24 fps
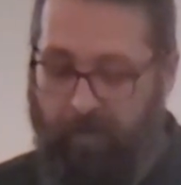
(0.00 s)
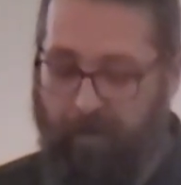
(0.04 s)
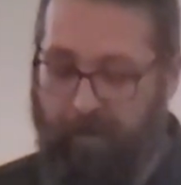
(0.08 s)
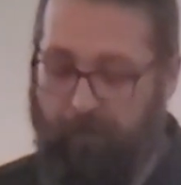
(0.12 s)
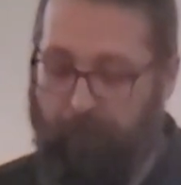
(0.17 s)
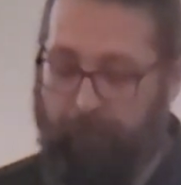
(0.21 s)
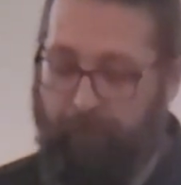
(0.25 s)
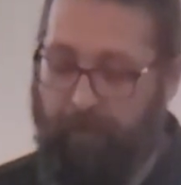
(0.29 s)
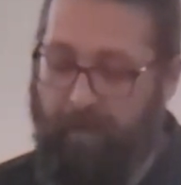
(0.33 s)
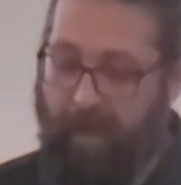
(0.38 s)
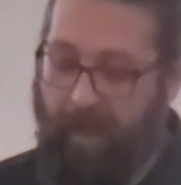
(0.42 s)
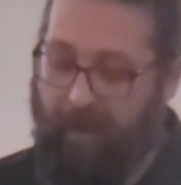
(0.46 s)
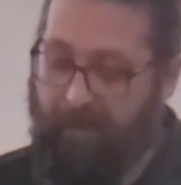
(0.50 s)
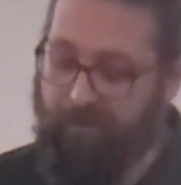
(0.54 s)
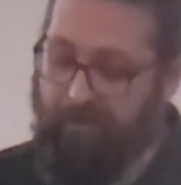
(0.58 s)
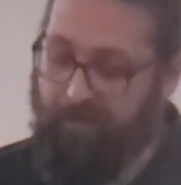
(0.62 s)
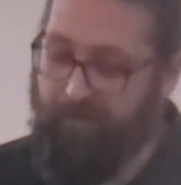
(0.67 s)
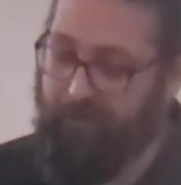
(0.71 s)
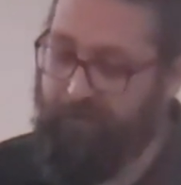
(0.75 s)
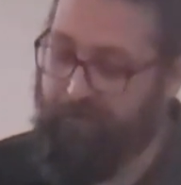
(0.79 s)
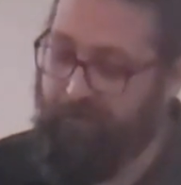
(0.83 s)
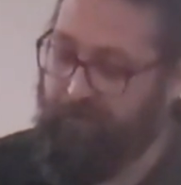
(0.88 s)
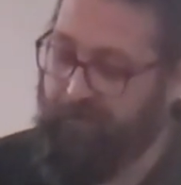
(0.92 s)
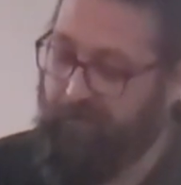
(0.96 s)
In
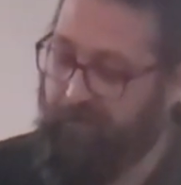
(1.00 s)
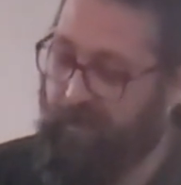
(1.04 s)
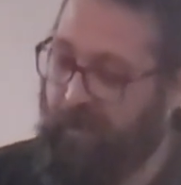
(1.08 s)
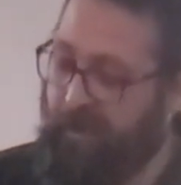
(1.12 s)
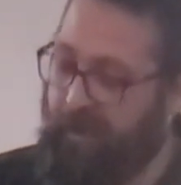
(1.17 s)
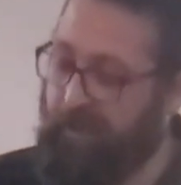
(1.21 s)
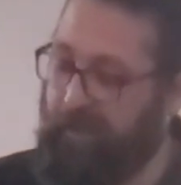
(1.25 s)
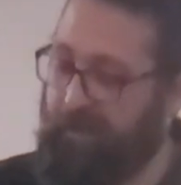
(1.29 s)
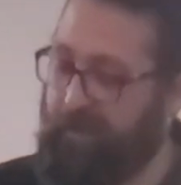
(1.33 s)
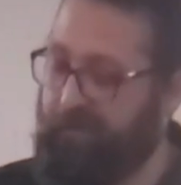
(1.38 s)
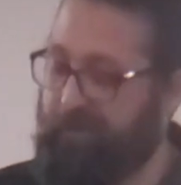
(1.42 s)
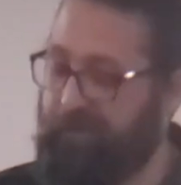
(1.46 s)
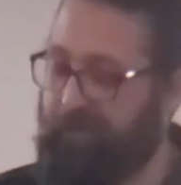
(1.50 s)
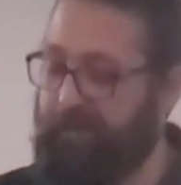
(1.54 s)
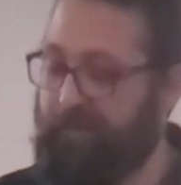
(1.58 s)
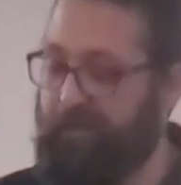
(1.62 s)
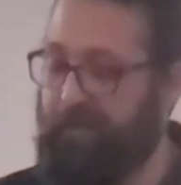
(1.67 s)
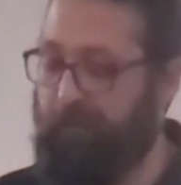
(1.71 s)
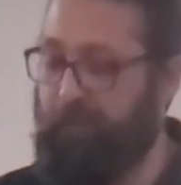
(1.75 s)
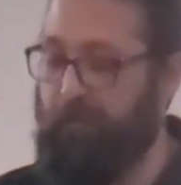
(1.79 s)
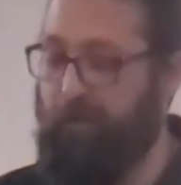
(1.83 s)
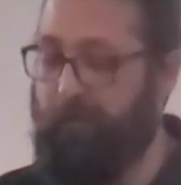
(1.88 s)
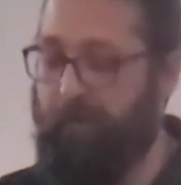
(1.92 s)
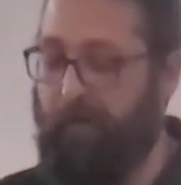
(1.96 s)
fact, uh,
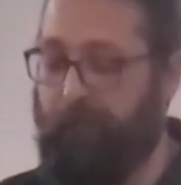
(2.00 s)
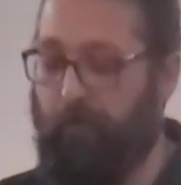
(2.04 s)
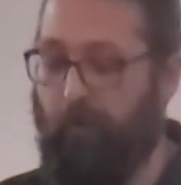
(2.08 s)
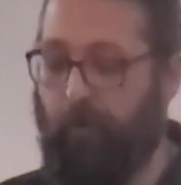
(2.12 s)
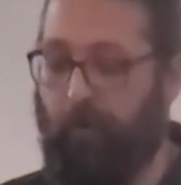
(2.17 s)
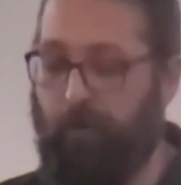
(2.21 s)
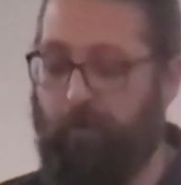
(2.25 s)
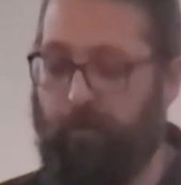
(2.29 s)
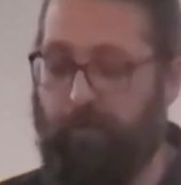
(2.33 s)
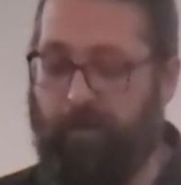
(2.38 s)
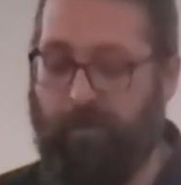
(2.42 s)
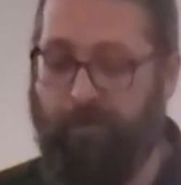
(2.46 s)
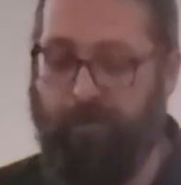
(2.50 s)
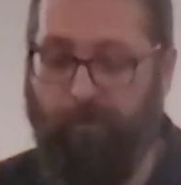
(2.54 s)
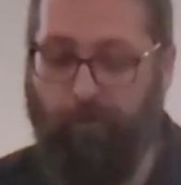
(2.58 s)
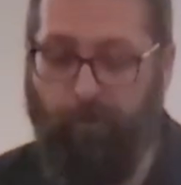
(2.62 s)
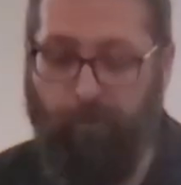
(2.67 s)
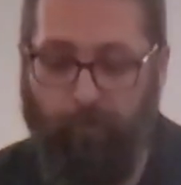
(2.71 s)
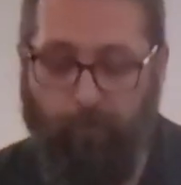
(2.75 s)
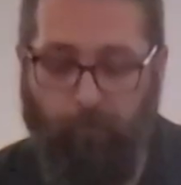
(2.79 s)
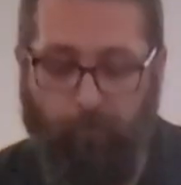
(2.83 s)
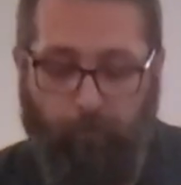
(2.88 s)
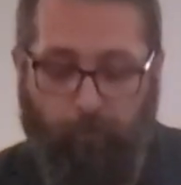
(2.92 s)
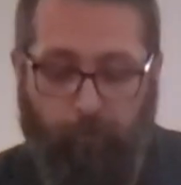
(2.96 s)
if you've ever heard the
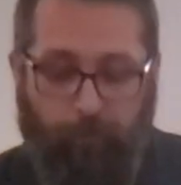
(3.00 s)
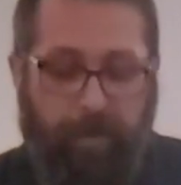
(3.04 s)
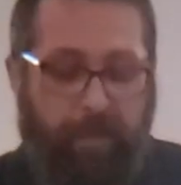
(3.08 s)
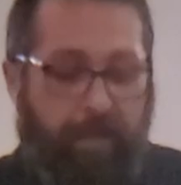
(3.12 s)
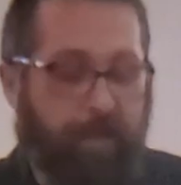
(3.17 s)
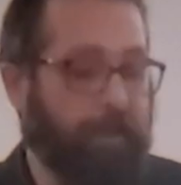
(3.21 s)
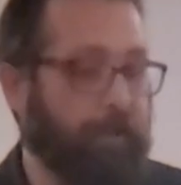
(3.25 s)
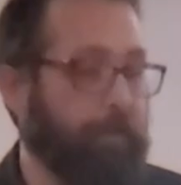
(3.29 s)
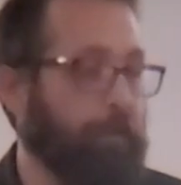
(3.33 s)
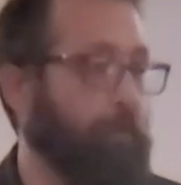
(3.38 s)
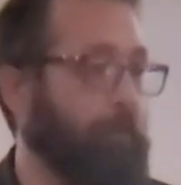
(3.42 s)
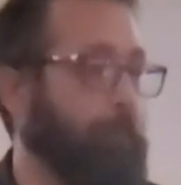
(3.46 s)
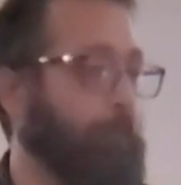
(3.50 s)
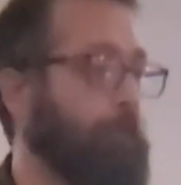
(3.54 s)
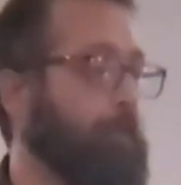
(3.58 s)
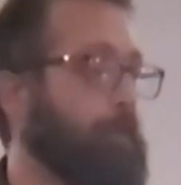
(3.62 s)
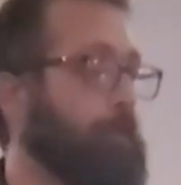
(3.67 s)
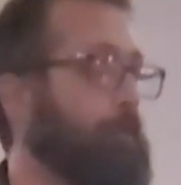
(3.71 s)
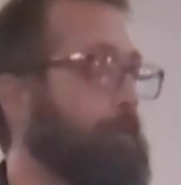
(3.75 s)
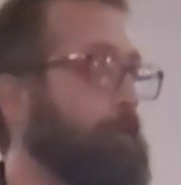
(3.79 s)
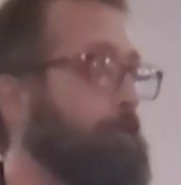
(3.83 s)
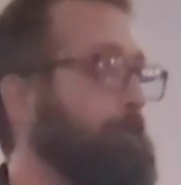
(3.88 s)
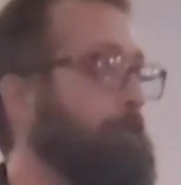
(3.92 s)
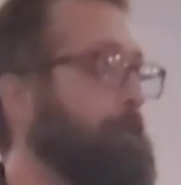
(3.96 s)
term reading the
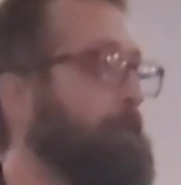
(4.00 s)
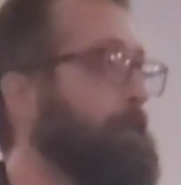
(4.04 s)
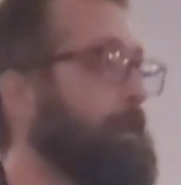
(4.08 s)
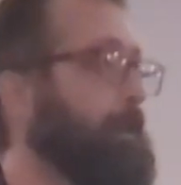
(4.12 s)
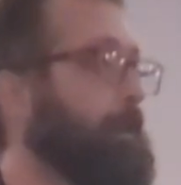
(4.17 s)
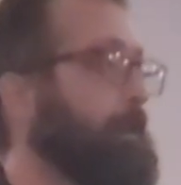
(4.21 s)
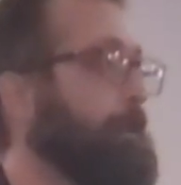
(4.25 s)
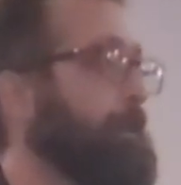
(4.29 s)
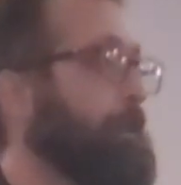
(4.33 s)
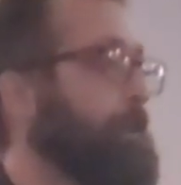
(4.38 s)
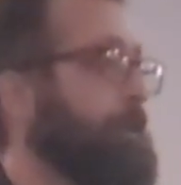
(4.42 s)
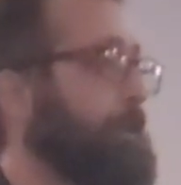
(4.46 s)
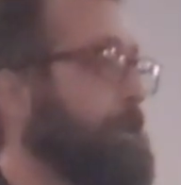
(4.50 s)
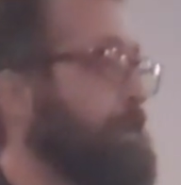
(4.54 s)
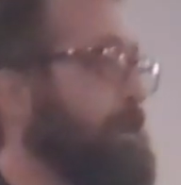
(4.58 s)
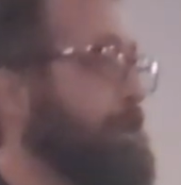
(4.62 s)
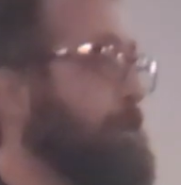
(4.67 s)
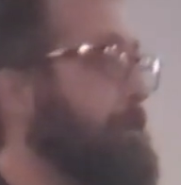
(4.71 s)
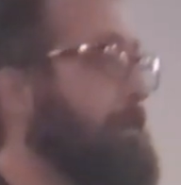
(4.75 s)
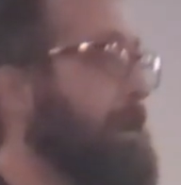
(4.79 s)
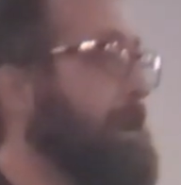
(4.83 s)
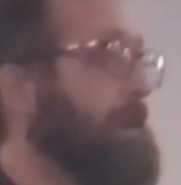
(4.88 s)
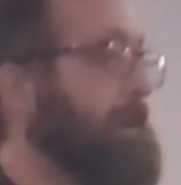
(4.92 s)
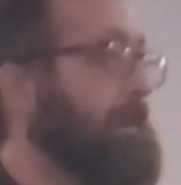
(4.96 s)
room,
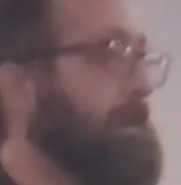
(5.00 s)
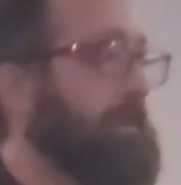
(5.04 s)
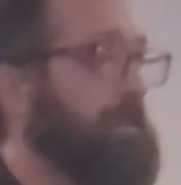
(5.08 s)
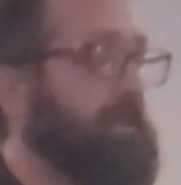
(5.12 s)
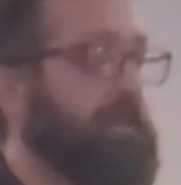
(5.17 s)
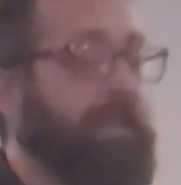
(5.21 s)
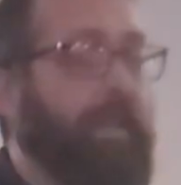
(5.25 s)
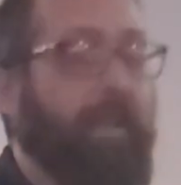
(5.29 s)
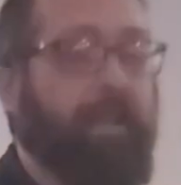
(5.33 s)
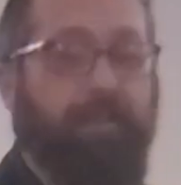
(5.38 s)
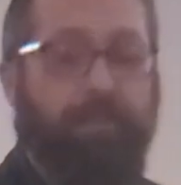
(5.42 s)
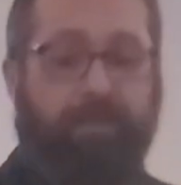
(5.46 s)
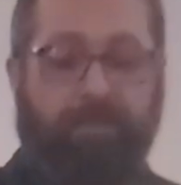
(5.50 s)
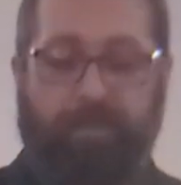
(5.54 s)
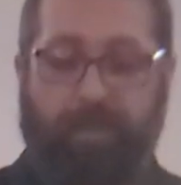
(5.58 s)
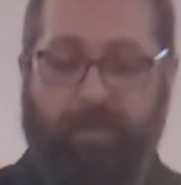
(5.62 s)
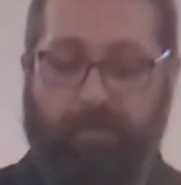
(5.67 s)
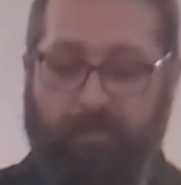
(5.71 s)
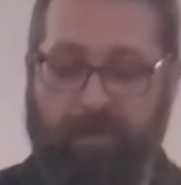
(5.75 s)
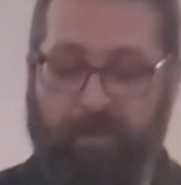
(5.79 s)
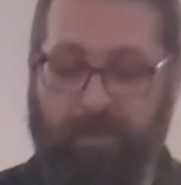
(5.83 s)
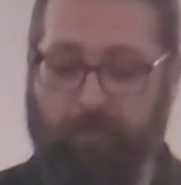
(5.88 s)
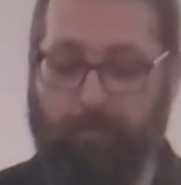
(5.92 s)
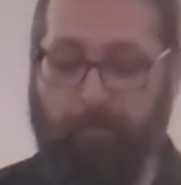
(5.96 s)
you might sense
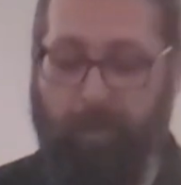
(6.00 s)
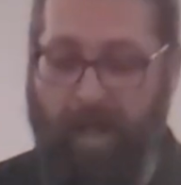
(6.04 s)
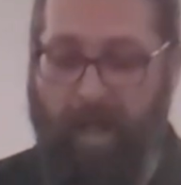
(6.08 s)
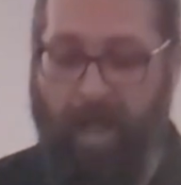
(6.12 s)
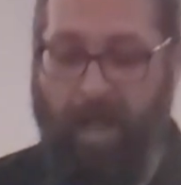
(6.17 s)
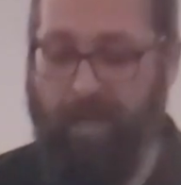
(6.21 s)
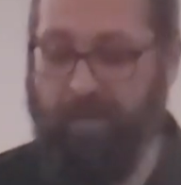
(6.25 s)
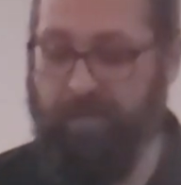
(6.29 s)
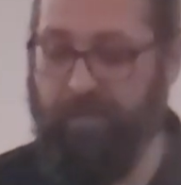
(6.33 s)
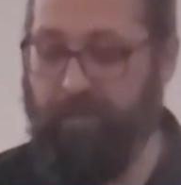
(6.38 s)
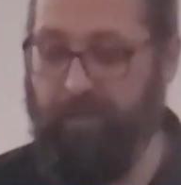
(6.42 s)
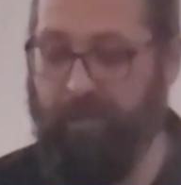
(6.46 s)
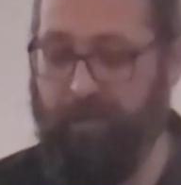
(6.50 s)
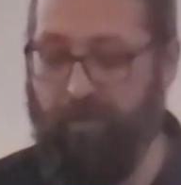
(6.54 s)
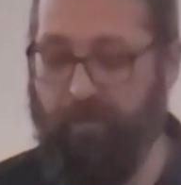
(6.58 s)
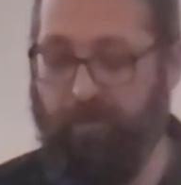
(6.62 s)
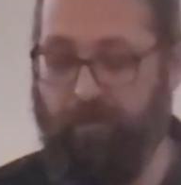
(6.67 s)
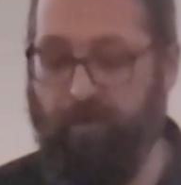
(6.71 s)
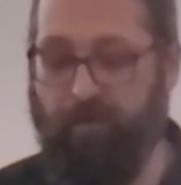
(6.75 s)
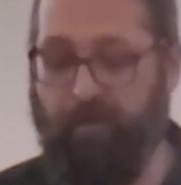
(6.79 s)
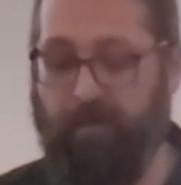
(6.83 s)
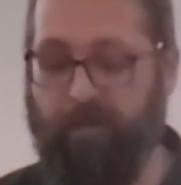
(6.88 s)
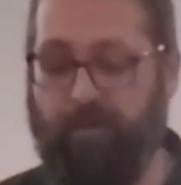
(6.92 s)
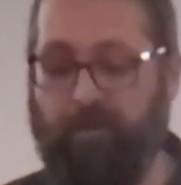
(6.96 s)
that this
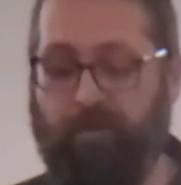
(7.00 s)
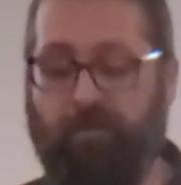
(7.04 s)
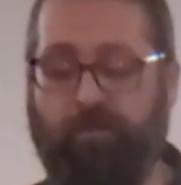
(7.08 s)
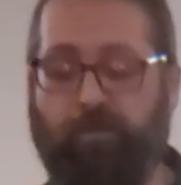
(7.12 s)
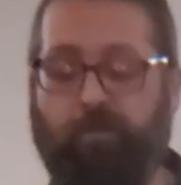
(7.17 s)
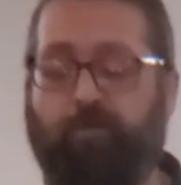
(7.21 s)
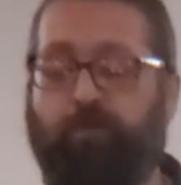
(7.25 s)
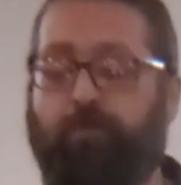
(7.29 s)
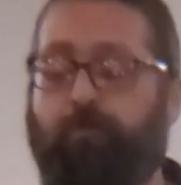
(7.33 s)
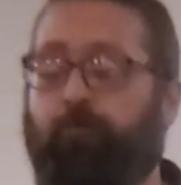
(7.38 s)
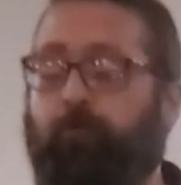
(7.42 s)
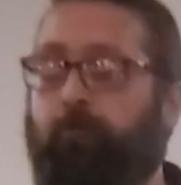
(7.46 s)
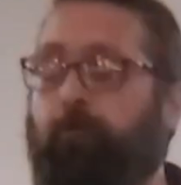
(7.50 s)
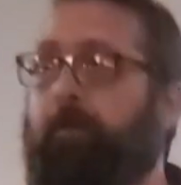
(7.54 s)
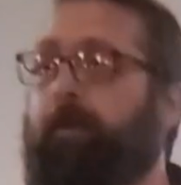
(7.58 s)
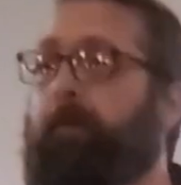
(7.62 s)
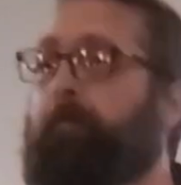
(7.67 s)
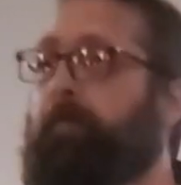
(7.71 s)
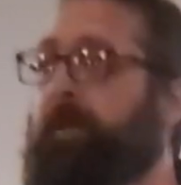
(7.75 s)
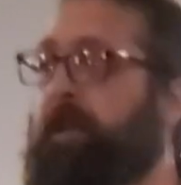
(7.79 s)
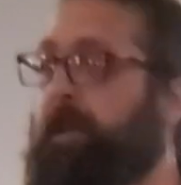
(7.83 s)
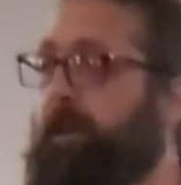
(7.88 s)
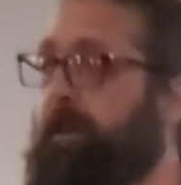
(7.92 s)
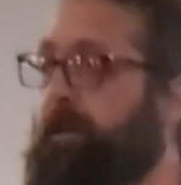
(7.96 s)
passage is
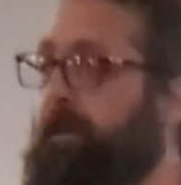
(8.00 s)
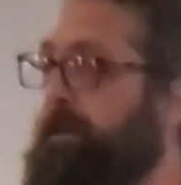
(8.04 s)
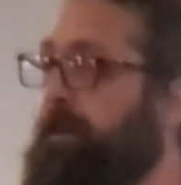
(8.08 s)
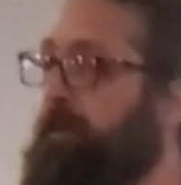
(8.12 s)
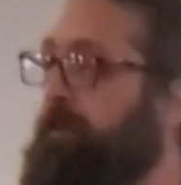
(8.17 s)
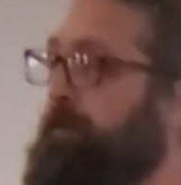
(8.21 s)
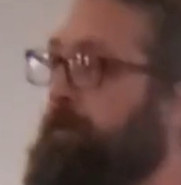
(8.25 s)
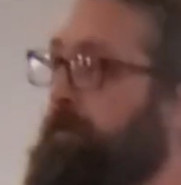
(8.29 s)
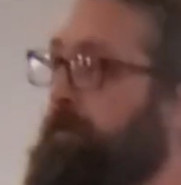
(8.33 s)
dripping